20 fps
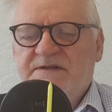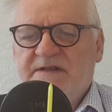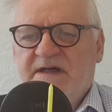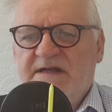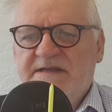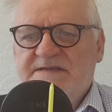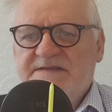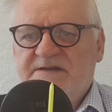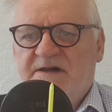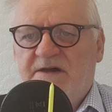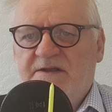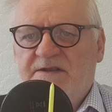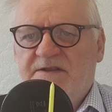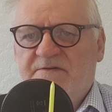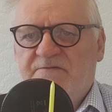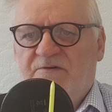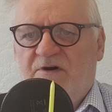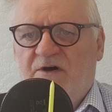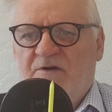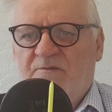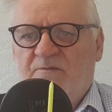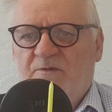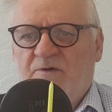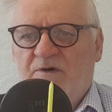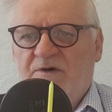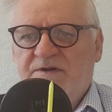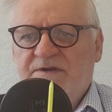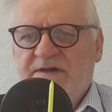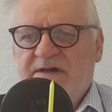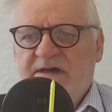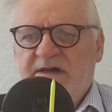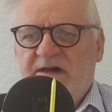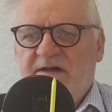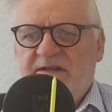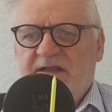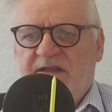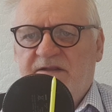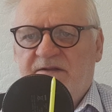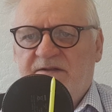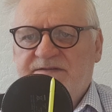that side of the rotten wood.
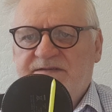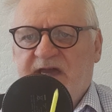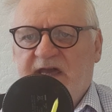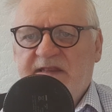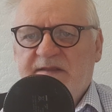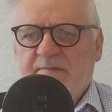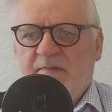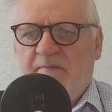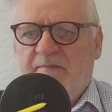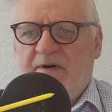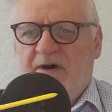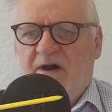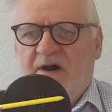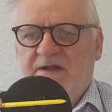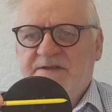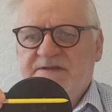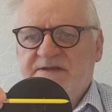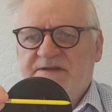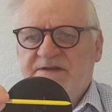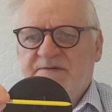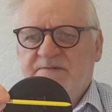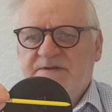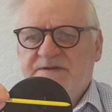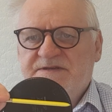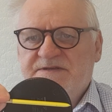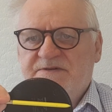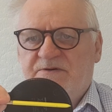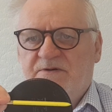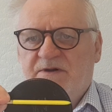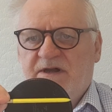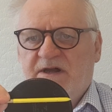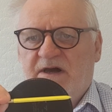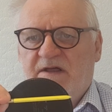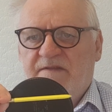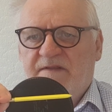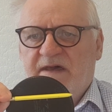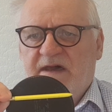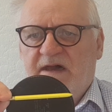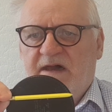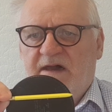Then they'll take them apart and do a saw cut
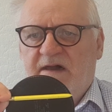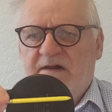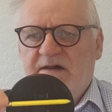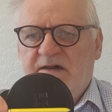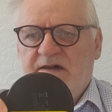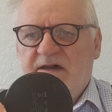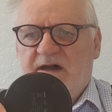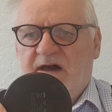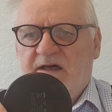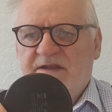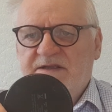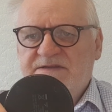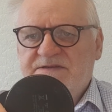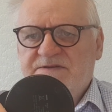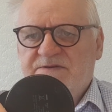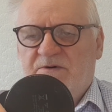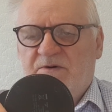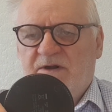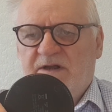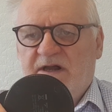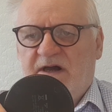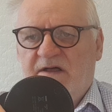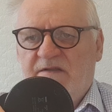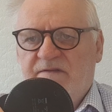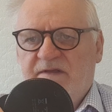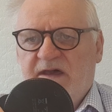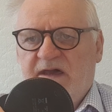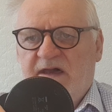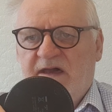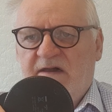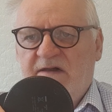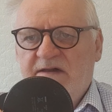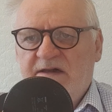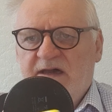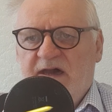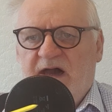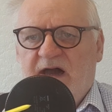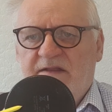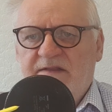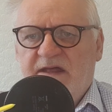there and a saw cut there.
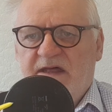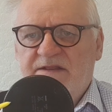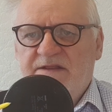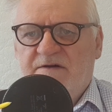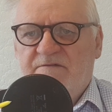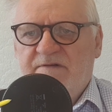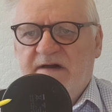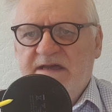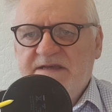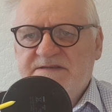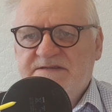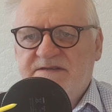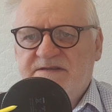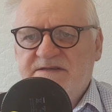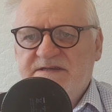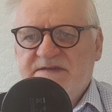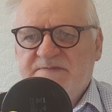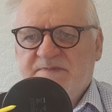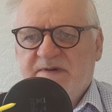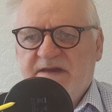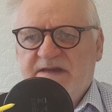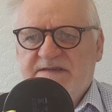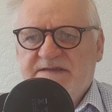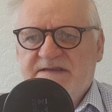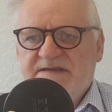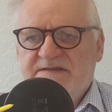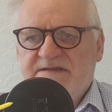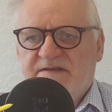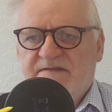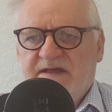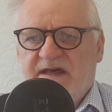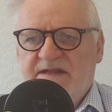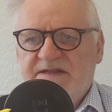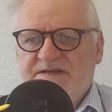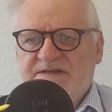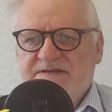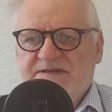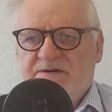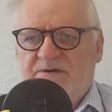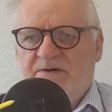And then the rest of these pieces are then
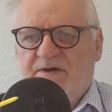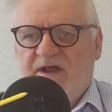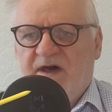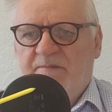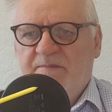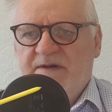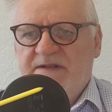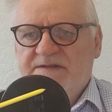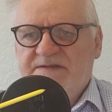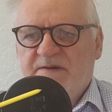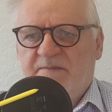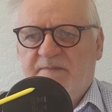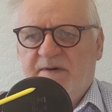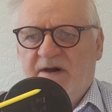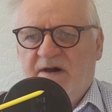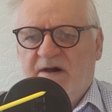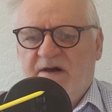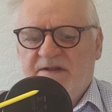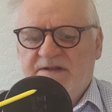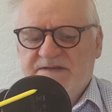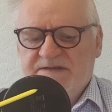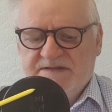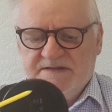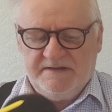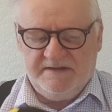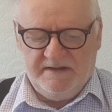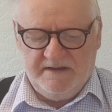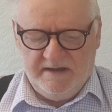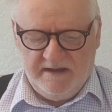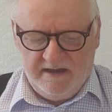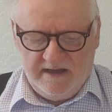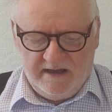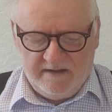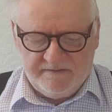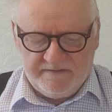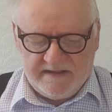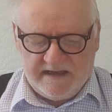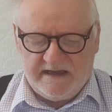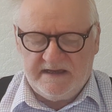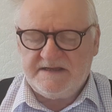sawn up into parts.
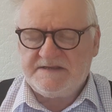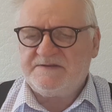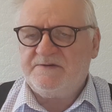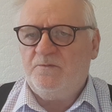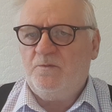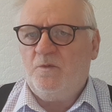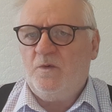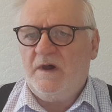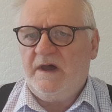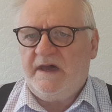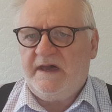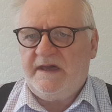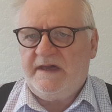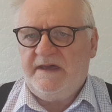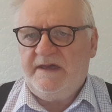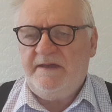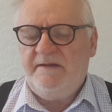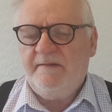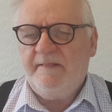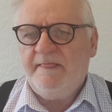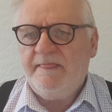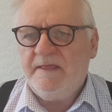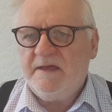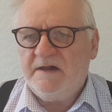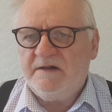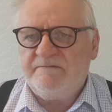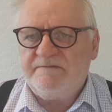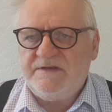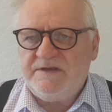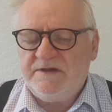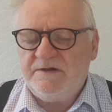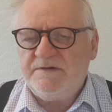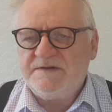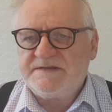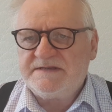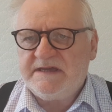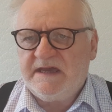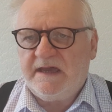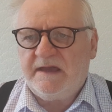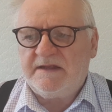And that is a way of
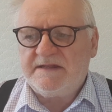using